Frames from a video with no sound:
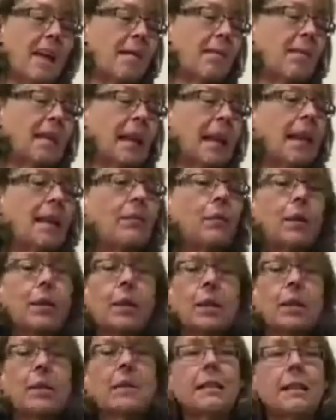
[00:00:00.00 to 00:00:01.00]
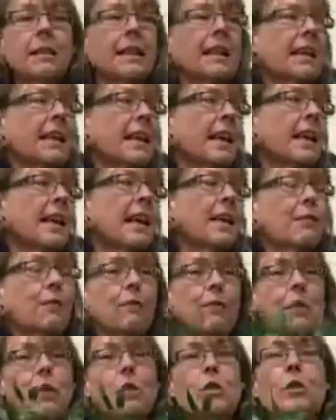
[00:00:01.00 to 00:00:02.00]
And
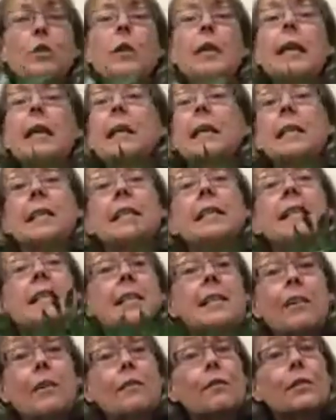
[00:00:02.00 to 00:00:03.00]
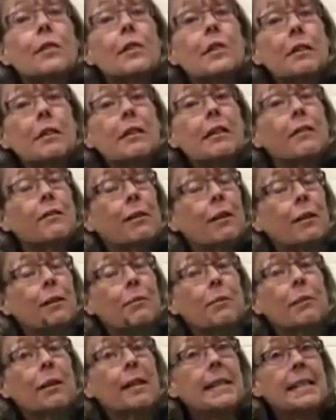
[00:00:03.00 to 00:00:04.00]
if you're enjoying us this afternoon,
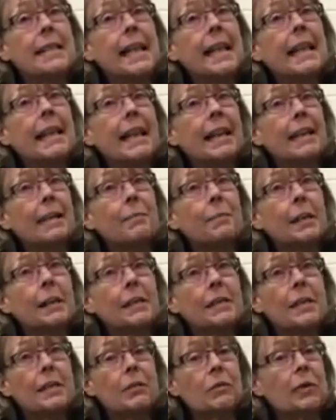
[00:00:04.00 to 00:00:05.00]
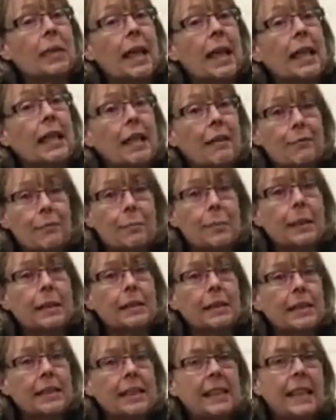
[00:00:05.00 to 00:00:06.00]
if you can press that like button or that love
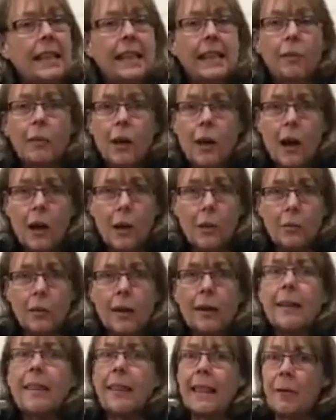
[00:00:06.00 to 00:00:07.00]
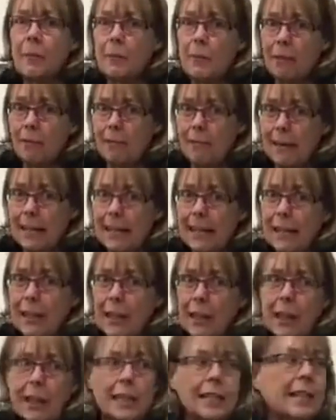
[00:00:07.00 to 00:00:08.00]
button, the little heart one, that would be
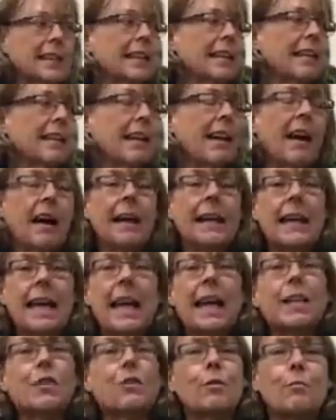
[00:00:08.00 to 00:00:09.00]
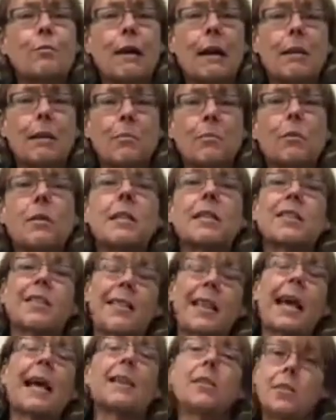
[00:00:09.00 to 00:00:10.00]
really good. I get extra brownie
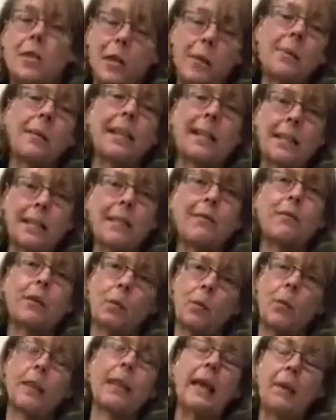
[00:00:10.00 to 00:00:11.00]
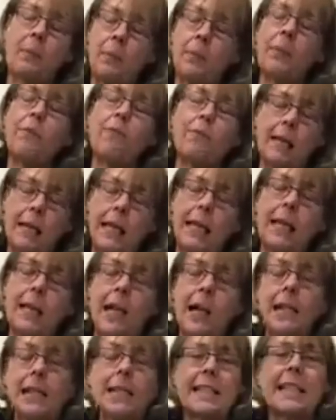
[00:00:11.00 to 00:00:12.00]
points for that, so please, if you would, that would be
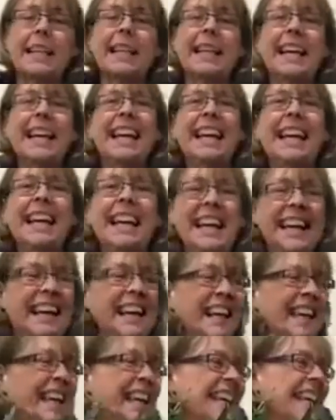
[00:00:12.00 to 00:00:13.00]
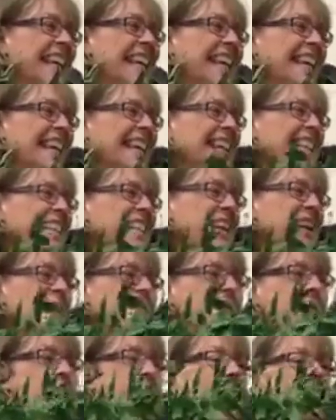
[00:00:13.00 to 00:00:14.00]
really nice.
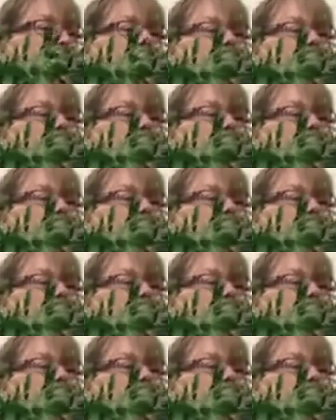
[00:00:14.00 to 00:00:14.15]
So